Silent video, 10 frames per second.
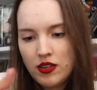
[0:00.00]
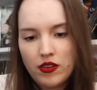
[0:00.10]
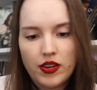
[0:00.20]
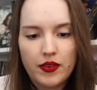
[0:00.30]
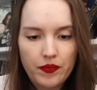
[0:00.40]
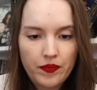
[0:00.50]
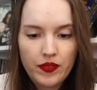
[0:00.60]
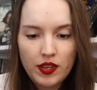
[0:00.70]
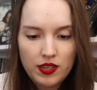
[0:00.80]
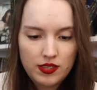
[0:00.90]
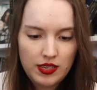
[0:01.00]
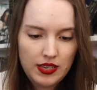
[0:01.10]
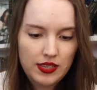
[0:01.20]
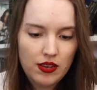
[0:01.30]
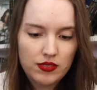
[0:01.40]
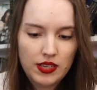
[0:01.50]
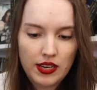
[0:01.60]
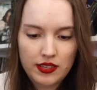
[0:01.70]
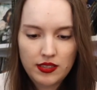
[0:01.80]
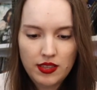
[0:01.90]
Okay. It says
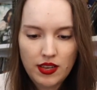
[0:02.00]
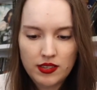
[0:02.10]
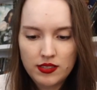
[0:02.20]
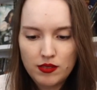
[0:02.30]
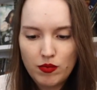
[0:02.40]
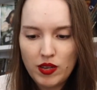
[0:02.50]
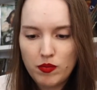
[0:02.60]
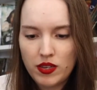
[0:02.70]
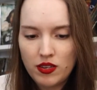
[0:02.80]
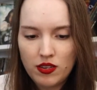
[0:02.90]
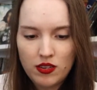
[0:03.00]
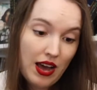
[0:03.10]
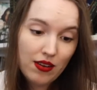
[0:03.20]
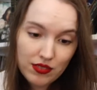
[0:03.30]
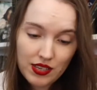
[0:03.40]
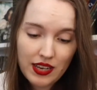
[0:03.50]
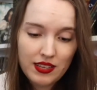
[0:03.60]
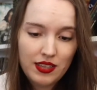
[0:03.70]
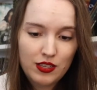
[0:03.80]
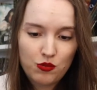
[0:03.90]
outside things may be
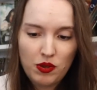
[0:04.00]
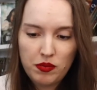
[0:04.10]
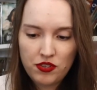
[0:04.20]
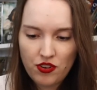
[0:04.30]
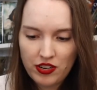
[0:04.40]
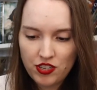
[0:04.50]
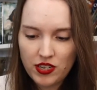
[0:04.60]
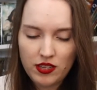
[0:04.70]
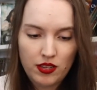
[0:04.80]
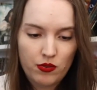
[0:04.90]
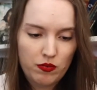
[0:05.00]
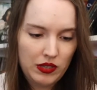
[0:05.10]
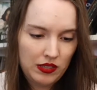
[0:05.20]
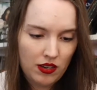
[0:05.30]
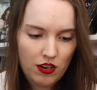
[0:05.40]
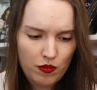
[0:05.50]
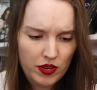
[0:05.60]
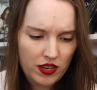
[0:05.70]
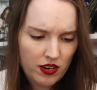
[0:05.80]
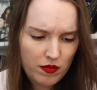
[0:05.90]
tragic. I think we're missing a comma
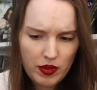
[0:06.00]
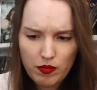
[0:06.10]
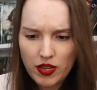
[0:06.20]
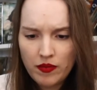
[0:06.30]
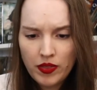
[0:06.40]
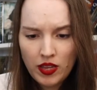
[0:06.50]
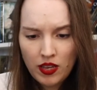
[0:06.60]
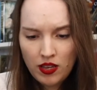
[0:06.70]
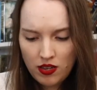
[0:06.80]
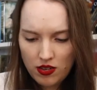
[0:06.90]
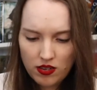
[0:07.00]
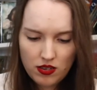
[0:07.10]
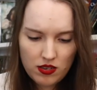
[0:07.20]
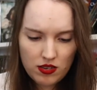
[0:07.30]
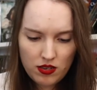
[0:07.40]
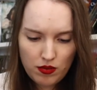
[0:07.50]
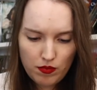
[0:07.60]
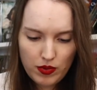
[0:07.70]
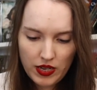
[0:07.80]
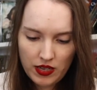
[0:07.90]
here, maybe.
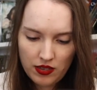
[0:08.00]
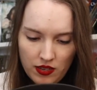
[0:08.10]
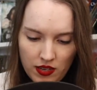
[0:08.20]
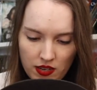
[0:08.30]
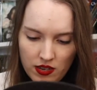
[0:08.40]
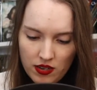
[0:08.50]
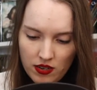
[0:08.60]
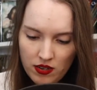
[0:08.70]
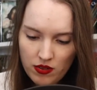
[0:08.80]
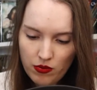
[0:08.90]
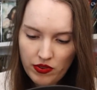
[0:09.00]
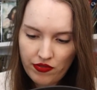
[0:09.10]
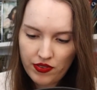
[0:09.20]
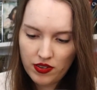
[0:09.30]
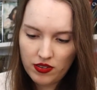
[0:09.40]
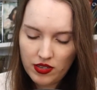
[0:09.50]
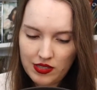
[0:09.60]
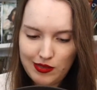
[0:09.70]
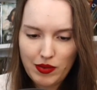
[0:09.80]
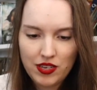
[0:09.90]
But in here, we feel
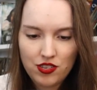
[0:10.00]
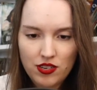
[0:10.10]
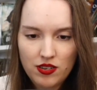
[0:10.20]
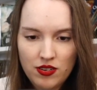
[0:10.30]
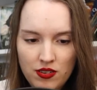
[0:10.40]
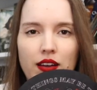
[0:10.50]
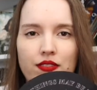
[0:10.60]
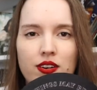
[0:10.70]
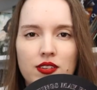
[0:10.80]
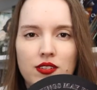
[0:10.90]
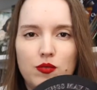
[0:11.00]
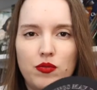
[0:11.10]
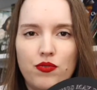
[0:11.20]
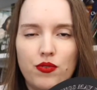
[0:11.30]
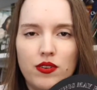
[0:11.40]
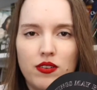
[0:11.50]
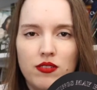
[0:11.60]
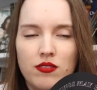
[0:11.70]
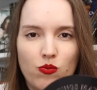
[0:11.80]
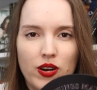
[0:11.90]
it's magic. I've heard this before.
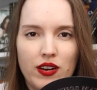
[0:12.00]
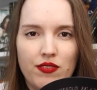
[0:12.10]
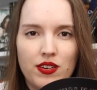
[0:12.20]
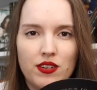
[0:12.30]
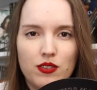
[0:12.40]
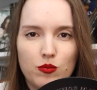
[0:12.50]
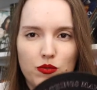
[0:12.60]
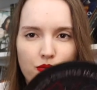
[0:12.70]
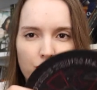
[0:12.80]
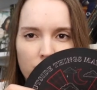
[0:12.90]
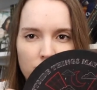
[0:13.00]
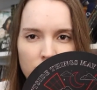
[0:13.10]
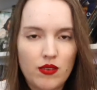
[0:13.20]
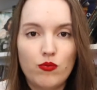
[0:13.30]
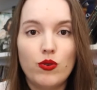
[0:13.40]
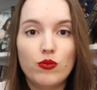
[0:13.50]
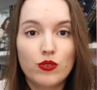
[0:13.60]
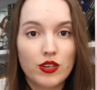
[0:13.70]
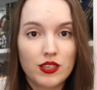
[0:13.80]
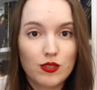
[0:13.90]
Where have I heard this before? We'll
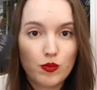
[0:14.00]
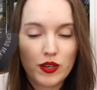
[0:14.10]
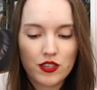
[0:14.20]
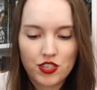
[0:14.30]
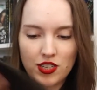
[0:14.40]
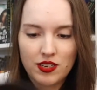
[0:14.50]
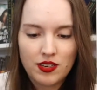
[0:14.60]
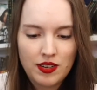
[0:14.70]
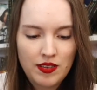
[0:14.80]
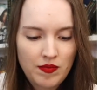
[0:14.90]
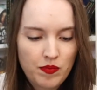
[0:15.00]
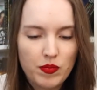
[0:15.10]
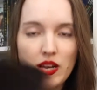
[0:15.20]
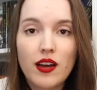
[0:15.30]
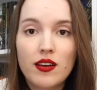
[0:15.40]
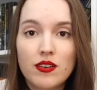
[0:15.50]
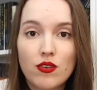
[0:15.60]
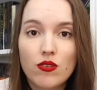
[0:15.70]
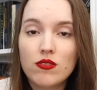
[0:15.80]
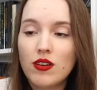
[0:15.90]
look at the spoiler sheet. But yeah,
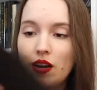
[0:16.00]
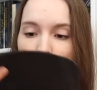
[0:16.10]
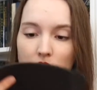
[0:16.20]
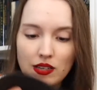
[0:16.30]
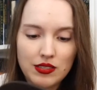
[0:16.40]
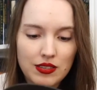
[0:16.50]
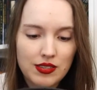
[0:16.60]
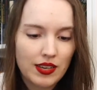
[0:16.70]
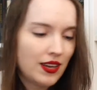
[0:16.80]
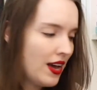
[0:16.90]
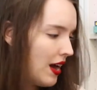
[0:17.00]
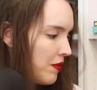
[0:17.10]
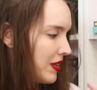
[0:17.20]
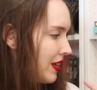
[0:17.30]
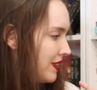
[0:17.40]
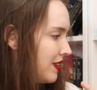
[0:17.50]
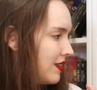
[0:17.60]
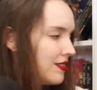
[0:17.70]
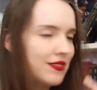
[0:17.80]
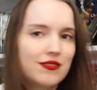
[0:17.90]
cool. I really like the design. I really like
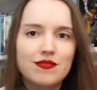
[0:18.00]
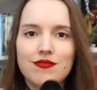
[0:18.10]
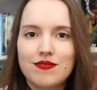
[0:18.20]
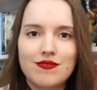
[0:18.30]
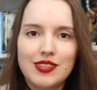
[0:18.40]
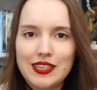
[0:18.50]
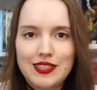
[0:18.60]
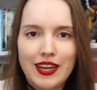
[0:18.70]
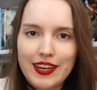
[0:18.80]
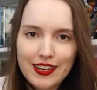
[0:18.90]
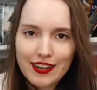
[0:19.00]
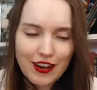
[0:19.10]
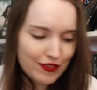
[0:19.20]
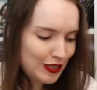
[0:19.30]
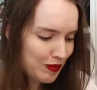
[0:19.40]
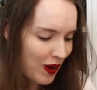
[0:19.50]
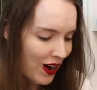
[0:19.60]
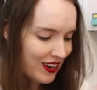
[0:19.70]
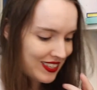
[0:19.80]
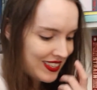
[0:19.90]
the aesthetic of this
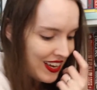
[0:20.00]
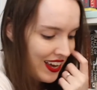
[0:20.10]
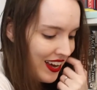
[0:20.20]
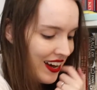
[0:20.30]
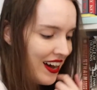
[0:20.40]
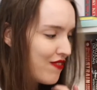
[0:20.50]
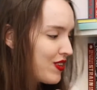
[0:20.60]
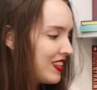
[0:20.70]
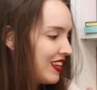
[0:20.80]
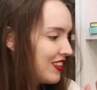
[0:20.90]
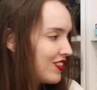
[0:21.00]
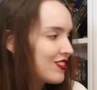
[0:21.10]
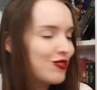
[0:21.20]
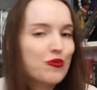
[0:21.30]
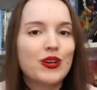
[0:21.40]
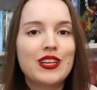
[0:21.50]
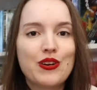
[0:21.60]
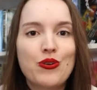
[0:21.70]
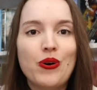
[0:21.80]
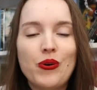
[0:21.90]
box. Everything looks really
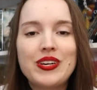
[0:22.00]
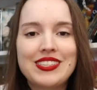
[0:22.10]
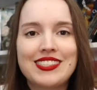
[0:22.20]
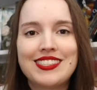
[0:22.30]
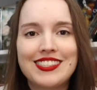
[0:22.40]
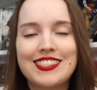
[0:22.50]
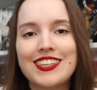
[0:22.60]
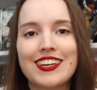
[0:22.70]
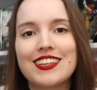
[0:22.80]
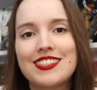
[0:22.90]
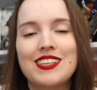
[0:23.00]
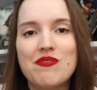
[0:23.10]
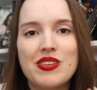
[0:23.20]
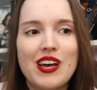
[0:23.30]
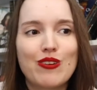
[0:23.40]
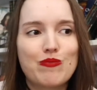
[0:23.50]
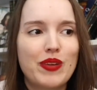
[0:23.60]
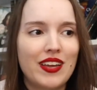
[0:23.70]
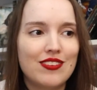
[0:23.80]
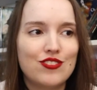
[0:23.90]
cool and circusy without
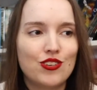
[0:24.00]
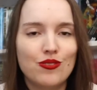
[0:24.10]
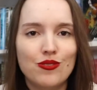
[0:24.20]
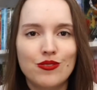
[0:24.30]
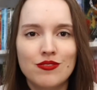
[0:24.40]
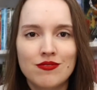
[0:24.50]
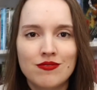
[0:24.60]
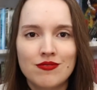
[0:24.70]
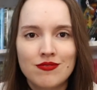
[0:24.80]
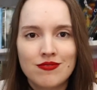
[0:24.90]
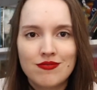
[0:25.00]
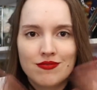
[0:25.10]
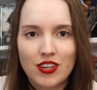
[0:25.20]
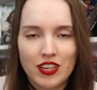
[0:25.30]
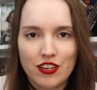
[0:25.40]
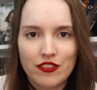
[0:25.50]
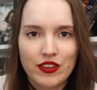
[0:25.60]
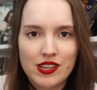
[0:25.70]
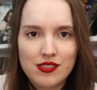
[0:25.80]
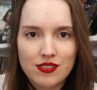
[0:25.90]
being too in your
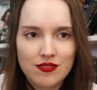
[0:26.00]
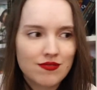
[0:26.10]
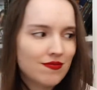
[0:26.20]
face.